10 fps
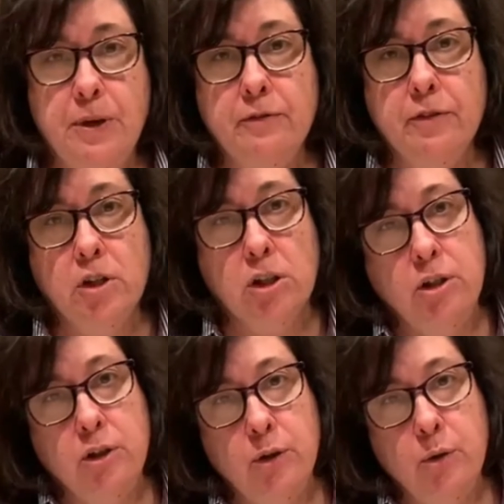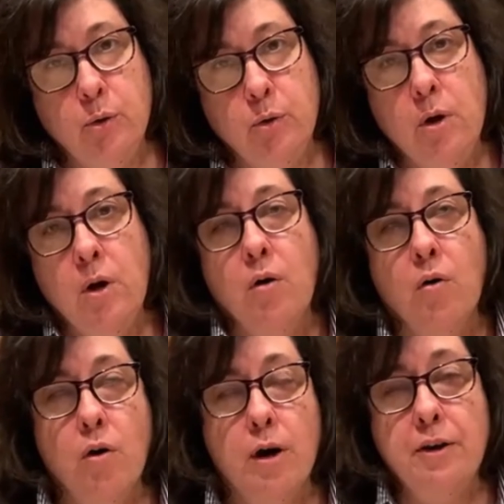of glue,
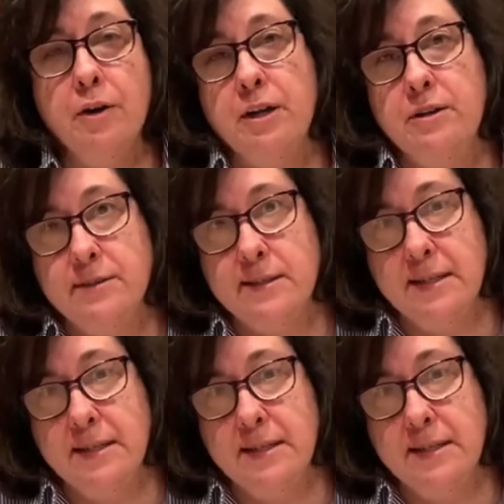or you can use